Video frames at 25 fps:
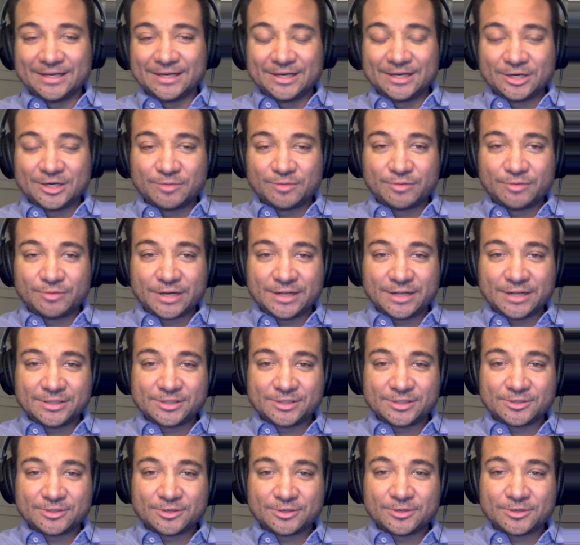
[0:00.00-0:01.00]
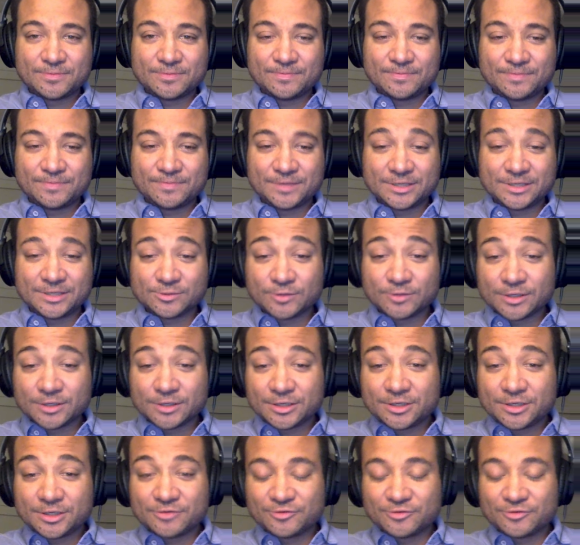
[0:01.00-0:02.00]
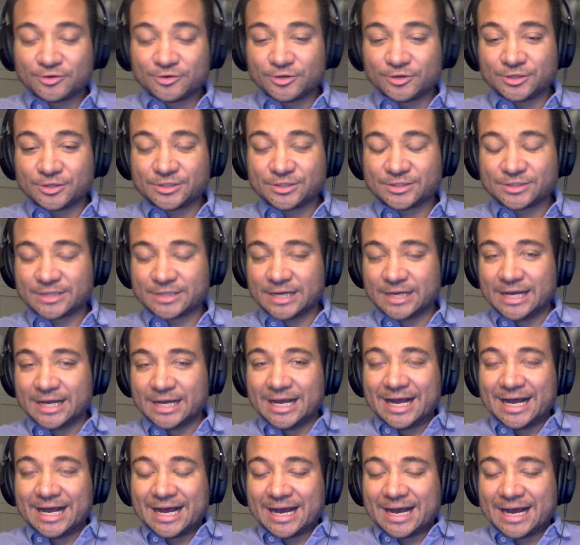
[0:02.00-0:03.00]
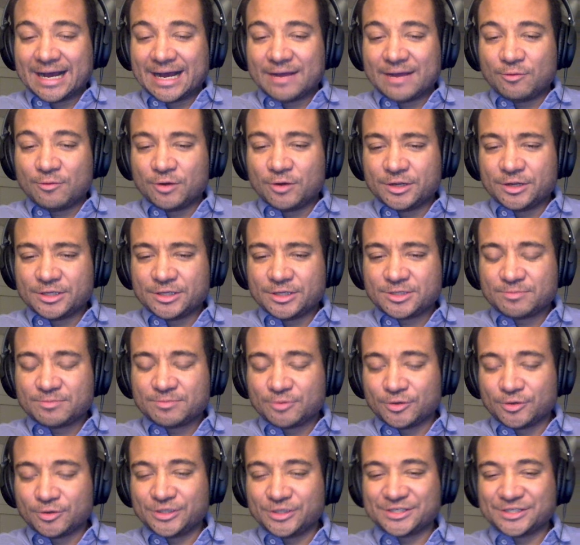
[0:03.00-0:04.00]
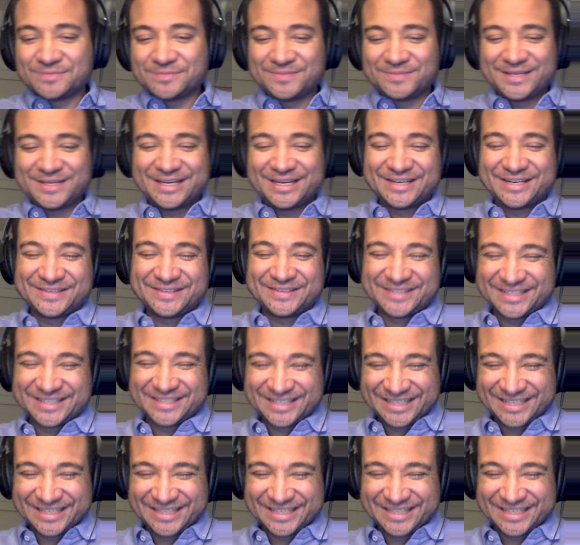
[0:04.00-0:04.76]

Our brainstorm. This one, of course, I wanted to point something out.